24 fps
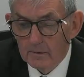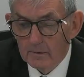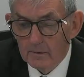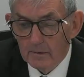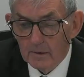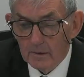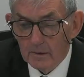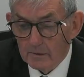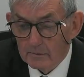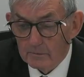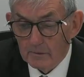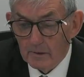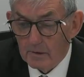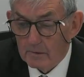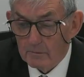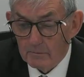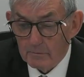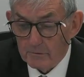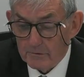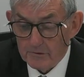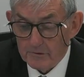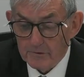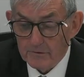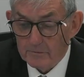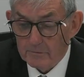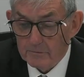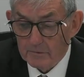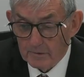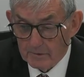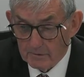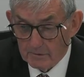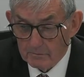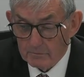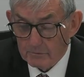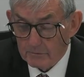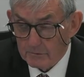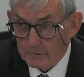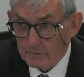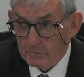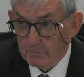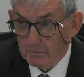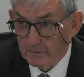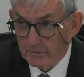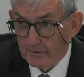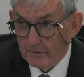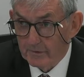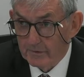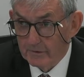It was
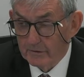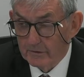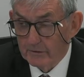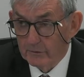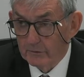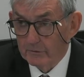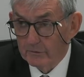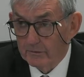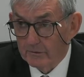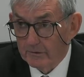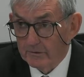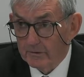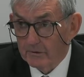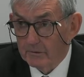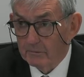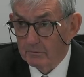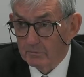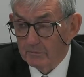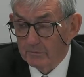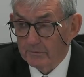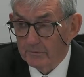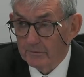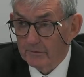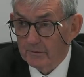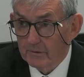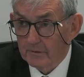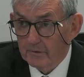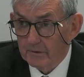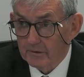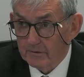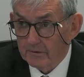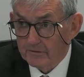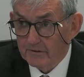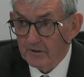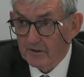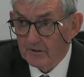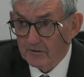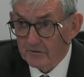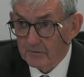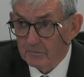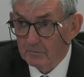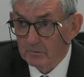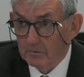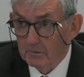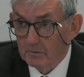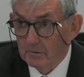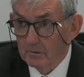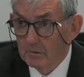within the unit. It was
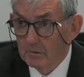accessible.